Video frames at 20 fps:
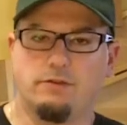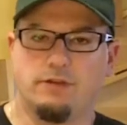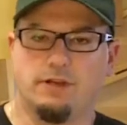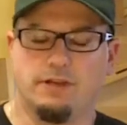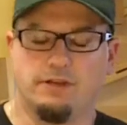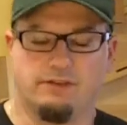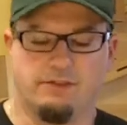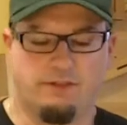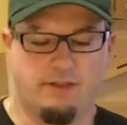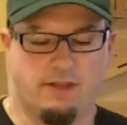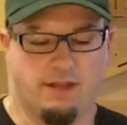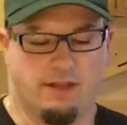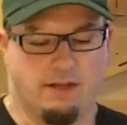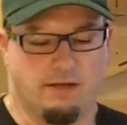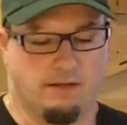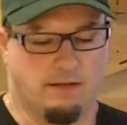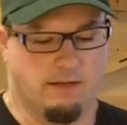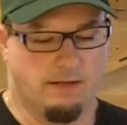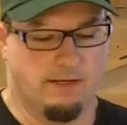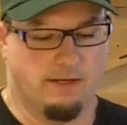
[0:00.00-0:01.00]
trying to
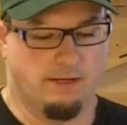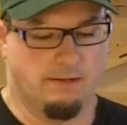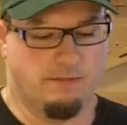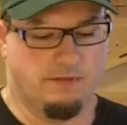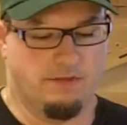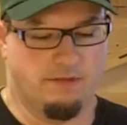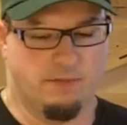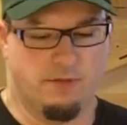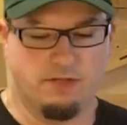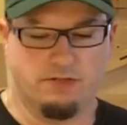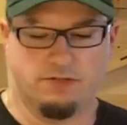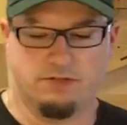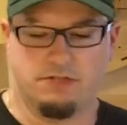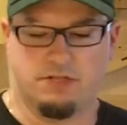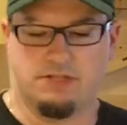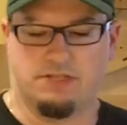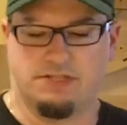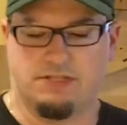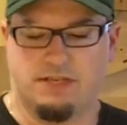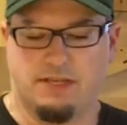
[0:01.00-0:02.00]
stain. In the picture
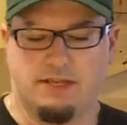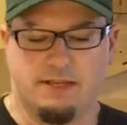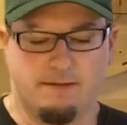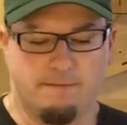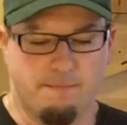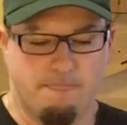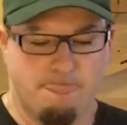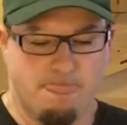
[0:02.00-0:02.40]
she sent,